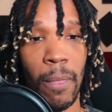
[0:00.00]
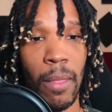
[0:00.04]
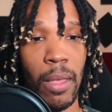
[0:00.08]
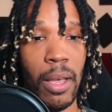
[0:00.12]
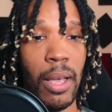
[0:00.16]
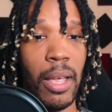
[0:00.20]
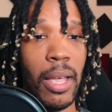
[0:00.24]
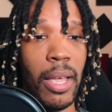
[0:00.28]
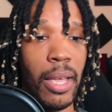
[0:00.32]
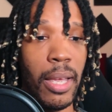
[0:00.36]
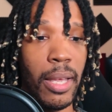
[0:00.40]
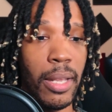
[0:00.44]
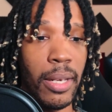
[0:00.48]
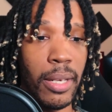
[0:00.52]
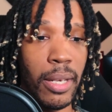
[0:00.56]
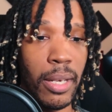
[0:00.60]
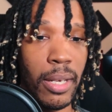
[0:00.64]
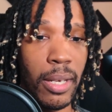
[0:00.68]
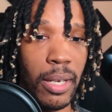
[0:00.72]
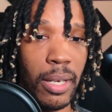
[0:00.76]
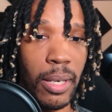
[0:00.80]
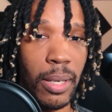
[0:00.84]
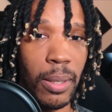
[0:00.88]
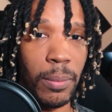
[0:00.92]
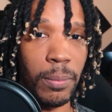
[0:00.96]
And
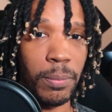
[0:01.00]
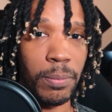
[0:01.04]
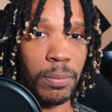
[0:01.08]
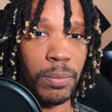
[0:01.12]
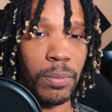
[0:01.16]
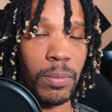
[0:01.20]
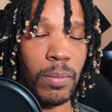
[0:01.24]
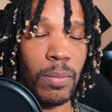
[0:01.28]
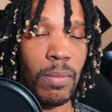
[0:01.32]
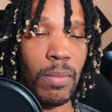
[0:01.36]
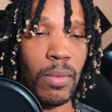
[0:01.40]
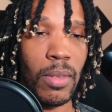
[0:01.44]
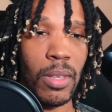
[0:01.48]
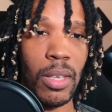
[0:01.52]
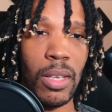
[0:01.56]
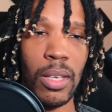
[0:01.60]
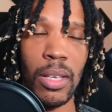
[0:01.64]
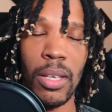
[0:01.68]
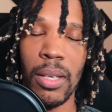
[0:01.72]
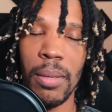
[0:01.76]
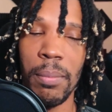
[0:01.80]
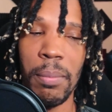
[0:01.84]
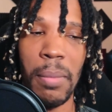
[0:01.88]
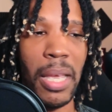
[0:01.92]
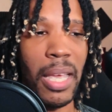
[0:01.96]

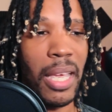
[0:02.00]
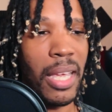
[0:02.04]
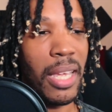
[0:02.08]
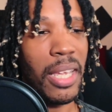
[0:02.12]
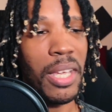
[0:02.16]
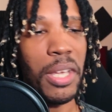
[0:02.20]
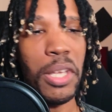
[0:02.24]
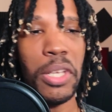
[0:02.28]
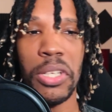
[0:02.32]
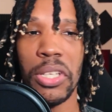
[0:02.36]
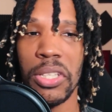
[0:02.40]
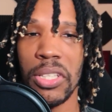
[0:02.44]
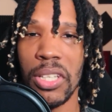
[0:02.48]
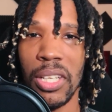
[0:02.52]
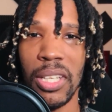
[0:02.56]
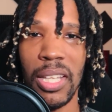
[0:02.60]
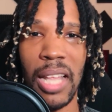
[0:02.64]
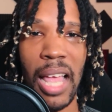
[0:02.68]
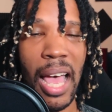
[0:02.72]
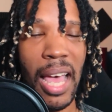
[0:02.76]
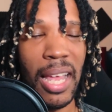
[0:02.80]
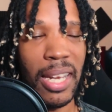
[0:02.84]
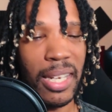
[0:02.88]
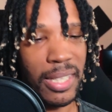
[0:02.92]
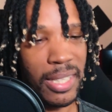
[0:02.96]
man, it was just a
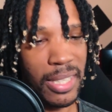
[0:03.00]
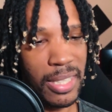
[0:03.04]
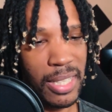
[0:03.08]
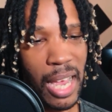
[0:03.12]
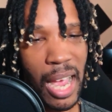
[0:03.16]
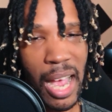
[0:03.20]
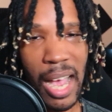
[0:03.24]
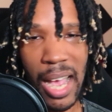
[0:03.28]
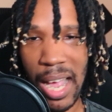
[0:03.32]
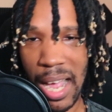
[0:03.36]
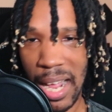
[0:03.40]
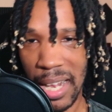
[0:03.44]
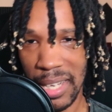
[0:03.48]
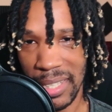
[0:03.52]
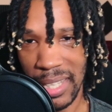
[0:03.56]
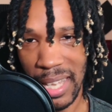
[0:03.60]
lot of signs.